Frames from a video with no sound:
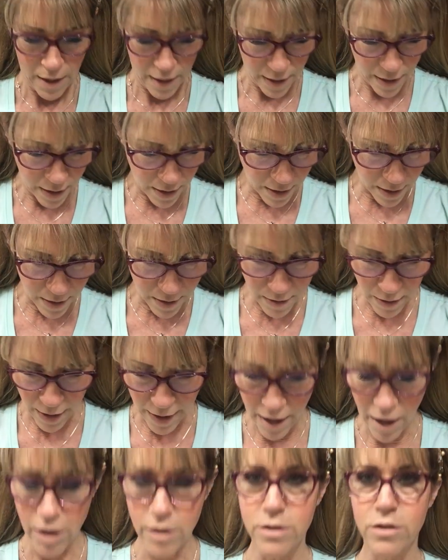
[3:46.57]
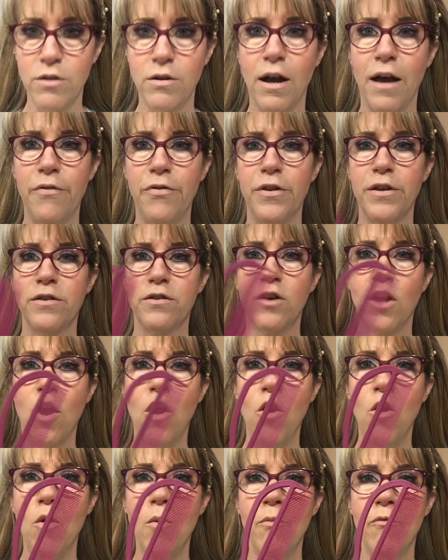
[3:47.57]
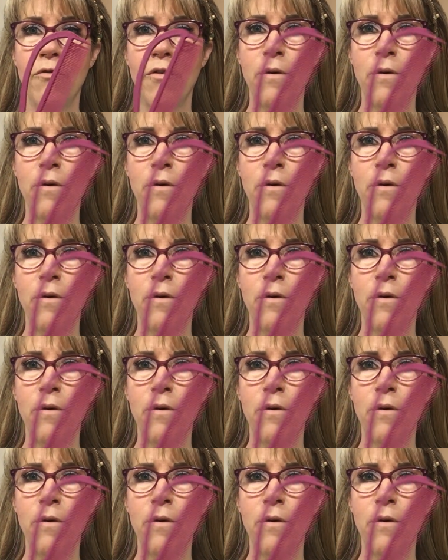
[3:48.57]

And I also got this comb